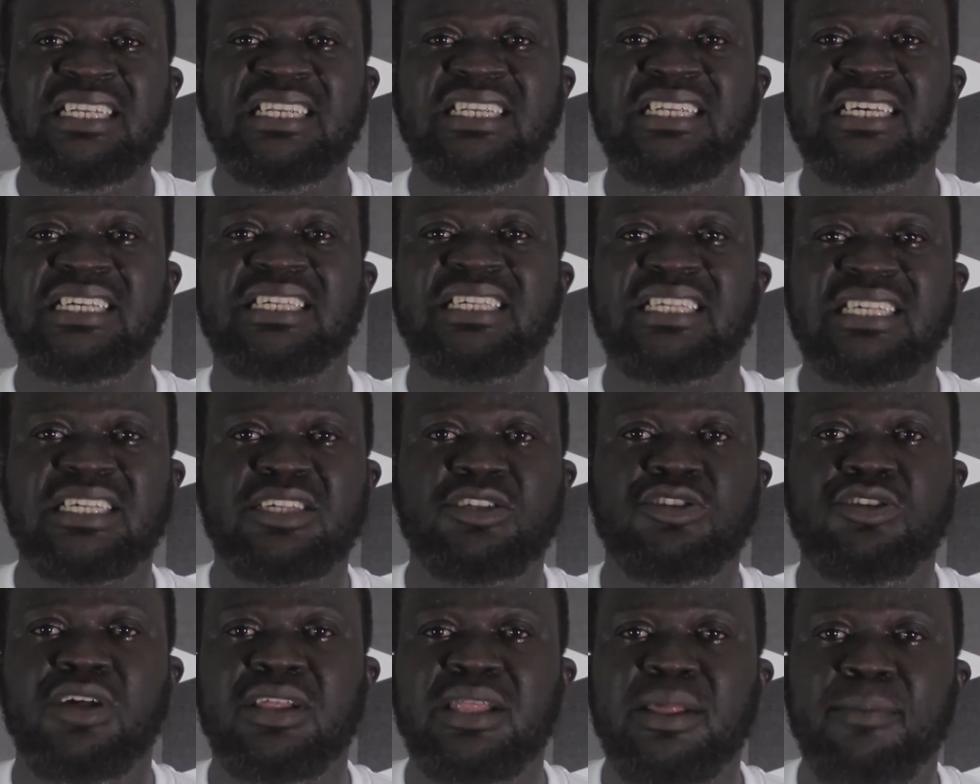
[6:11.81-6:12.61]
This
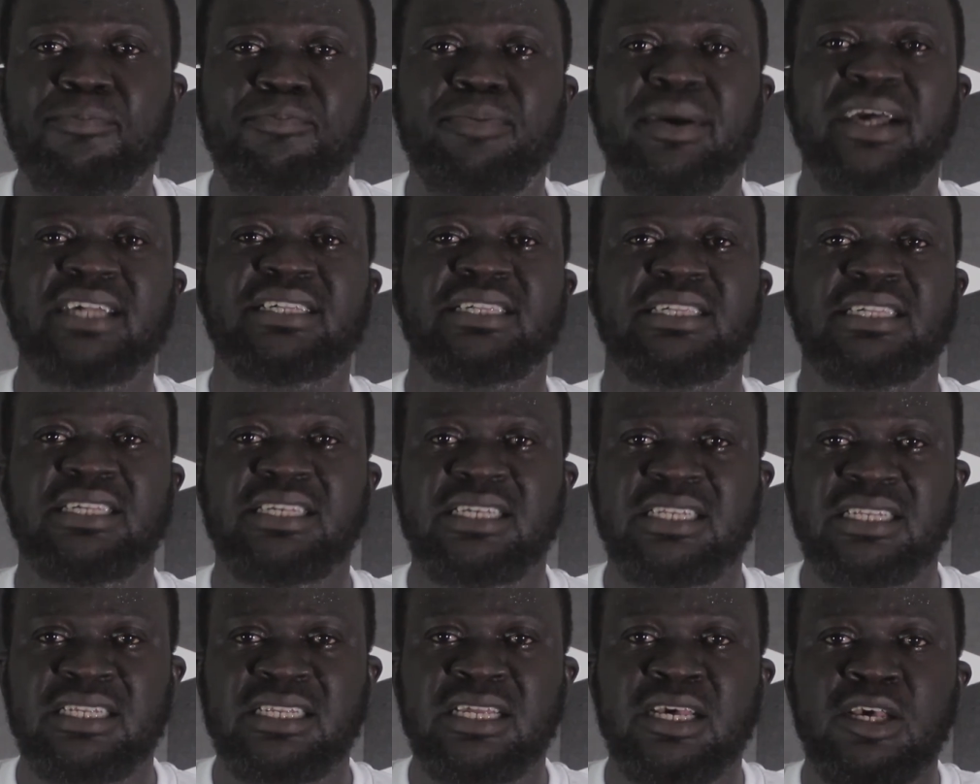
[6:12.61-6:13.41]
is not the
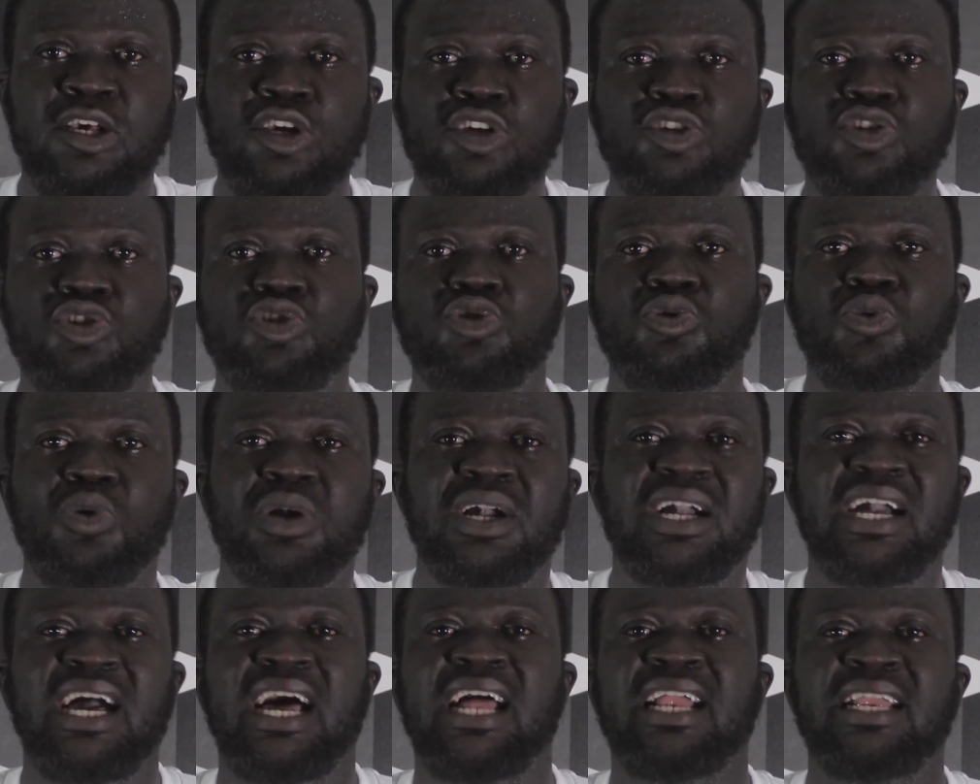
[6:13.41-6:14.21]
person
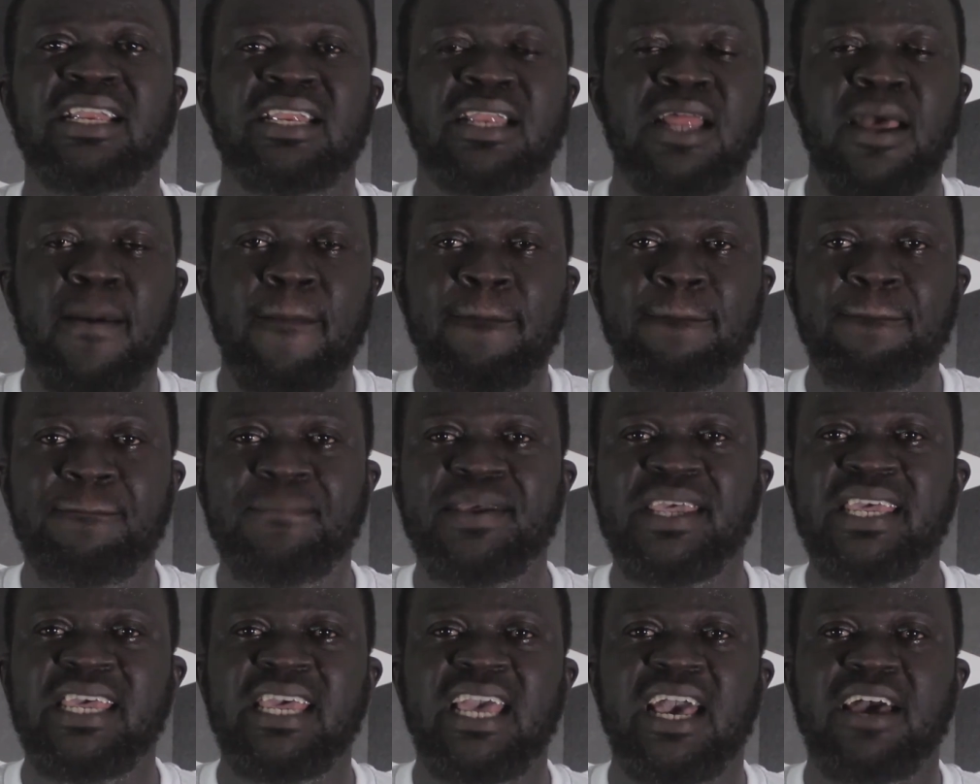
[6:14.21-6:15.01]
you can
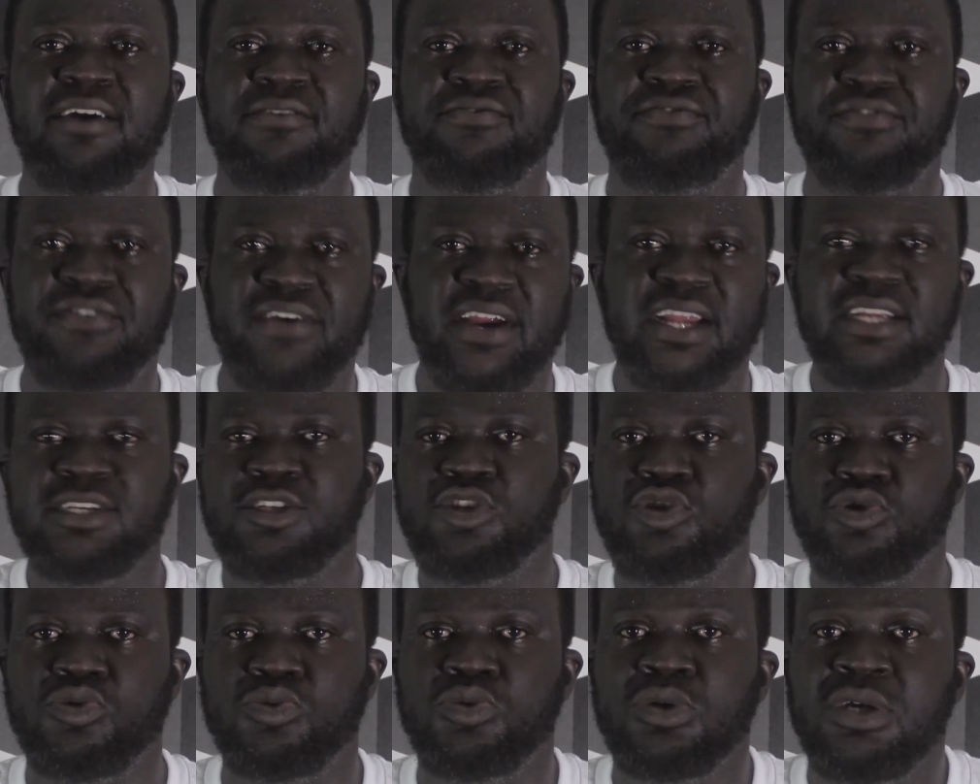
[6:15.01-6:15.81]
be a
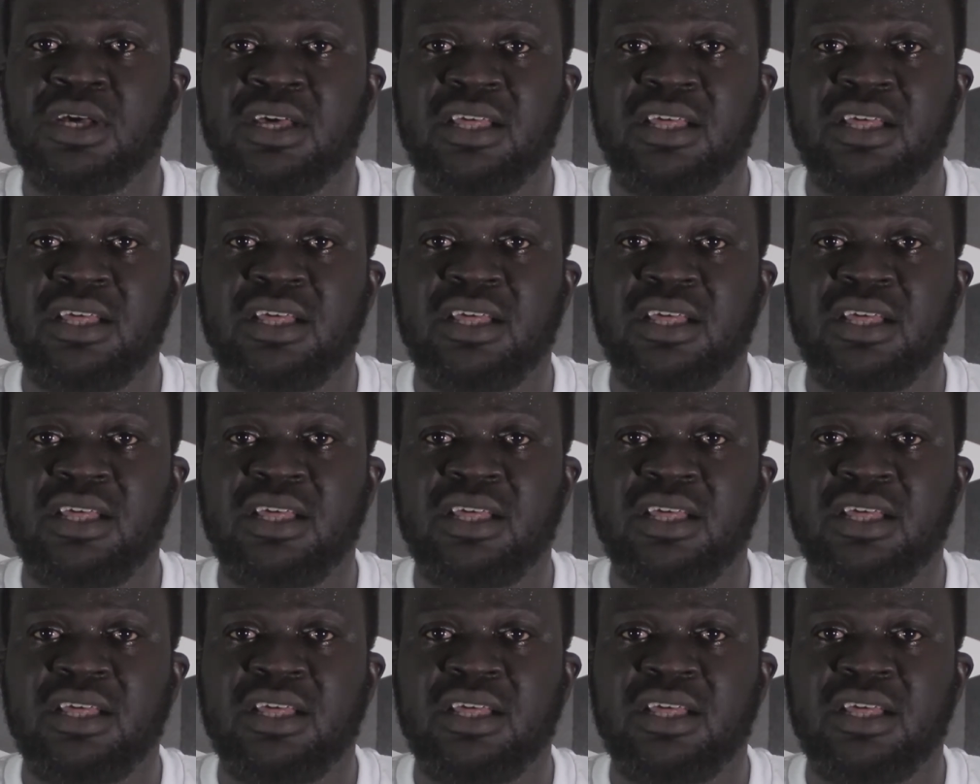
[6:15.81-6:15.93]
friend to.